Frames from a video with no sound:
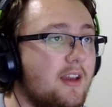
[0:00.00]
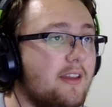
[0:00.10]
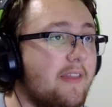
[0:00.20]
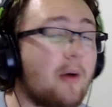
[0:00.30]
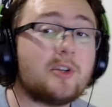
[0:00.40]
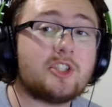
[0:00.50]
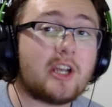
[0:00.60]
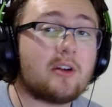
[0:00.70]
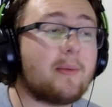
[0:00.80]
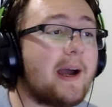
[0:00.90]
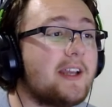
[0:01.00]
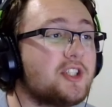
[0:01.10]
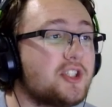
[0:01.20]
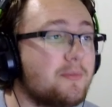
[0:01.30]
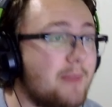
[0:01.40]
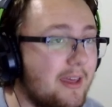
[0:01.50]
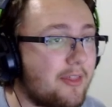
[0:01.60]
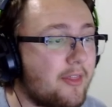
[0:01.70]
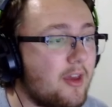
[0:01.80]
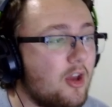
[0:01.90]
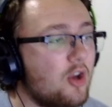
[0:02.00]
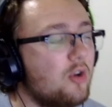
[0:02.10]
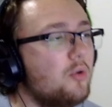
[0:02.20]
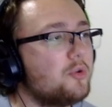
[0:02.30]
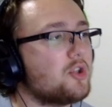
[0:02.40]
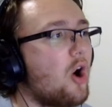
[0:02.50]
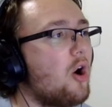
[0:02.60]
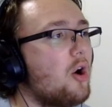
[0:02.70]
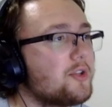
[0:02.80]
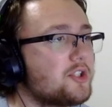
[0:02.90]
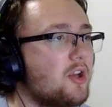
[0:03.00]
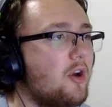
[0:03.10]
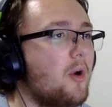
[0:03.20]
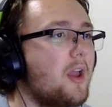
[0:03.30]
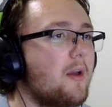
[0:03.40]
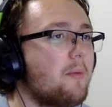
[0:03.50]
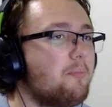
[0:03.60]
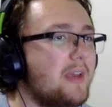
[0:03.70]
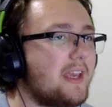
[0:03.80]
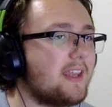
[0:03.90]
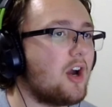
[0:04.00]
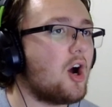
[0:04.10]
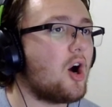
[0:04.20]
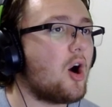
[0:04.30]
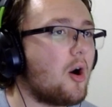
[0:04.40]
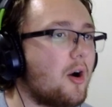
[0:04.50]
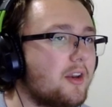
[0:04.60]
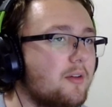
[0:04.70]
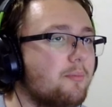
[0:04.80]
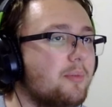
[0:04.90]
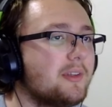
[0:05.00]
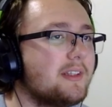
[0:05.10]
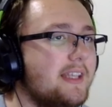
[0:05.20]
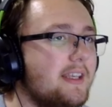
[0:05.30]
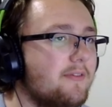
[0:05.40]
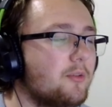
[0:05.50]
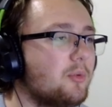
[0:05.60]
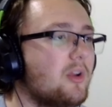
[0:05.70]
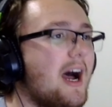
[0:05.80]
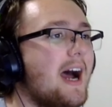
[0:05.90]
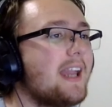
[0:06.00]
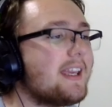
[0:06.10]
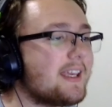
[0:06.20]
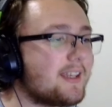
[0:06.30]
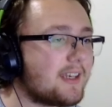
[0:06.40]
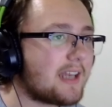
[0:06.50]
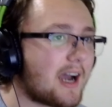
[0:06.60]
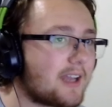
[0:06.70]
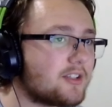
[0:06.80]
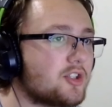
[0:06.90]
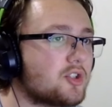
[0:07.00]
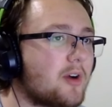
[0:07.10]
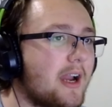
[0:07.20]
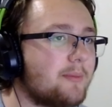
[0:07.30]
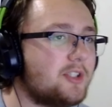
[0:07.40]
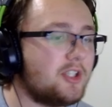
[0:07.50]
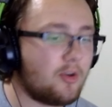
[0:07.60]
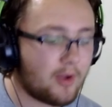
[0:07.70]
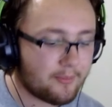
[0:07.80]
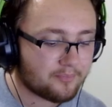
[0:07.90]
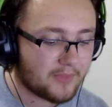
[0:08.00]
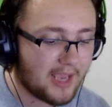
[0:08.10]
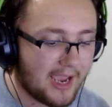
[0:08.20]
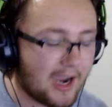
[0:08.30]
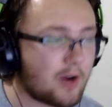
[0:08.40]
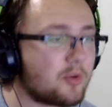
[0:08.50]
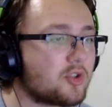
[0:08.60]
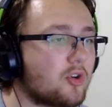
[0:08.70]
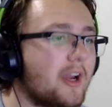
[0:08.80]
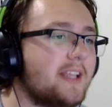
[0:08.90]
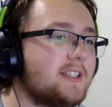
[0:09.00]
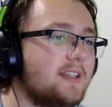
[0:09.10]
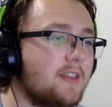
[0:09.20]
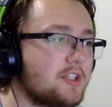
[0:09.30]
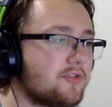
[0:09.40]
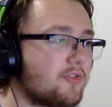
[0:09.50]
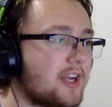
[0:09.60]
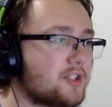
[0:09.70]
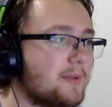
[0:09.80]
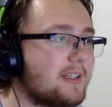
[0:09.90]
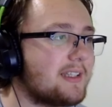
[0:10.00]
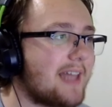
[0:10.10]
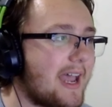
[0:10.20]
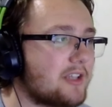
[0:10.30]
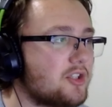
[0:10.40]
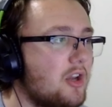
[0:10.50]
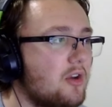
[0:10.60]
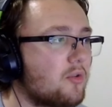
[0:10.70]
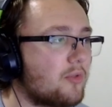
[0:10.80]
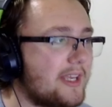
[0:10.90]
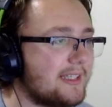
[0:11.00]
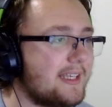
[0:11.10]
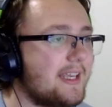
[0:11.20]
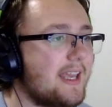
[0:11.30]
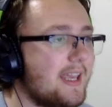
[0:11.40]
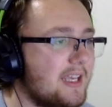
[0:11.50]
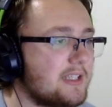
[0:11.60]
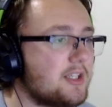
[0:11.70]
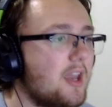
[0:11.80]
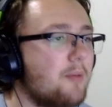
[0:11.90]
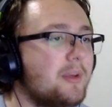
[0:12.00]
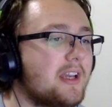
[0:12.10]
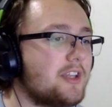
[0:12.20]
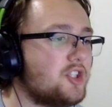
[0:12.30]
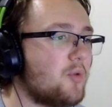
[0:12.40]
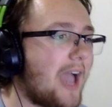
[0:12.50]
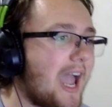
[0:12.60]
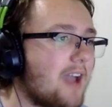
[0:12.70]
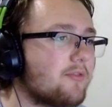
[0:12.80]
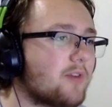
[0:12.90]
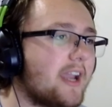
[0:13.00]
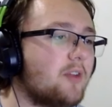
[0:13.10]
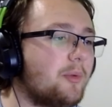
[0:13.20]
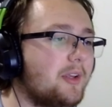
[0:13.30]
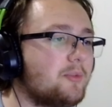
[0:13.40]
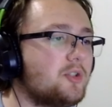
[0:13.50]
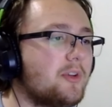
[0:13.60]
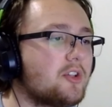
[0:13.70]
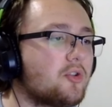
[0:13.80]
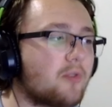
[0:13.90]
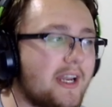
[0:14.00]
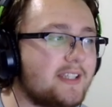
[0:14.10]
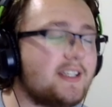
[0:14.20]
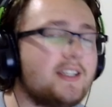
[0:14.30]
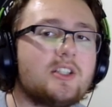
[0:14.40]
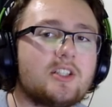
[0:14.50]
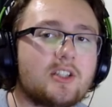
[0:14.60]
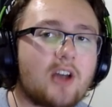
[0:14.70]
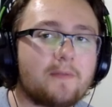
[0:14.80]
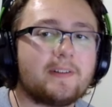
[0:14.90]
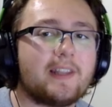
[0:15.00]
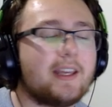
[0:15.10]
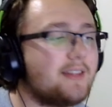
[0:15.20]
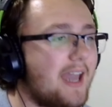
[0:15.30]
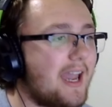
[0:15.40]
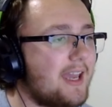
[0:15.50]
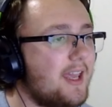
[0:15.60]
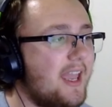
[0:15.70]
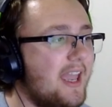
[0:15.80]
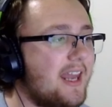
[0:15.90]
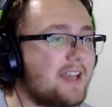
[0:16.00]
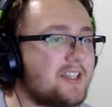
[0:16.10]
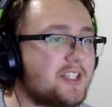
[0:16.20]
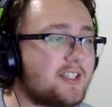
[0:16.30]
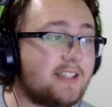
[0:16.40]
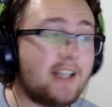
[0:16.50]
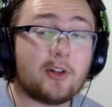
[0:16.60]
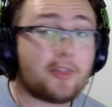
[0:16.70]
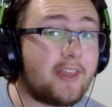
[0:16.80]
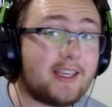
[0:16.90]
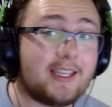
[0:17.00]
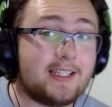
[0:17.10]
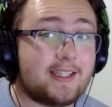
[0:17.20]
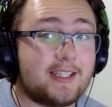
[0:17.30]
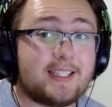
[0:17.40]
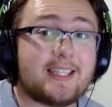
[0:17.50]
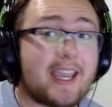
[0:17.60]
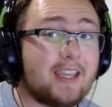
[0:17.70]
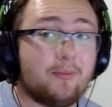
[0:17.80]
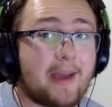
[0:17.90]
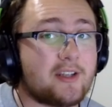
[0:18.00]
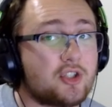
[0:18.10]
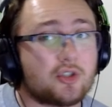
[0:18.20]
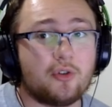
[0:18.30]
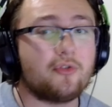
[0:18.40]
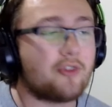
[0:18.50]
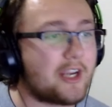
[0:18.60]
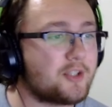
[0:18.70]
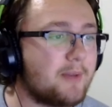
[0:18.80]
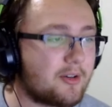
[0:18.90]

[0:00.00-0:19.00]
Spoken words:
That was Jeremiah Smith, who's also been unbelievable. I cannot describe to you how crazy this freshman class really is, because you have Ryan Williams doing crazy stuff like that, and I still think he's the second best true freshman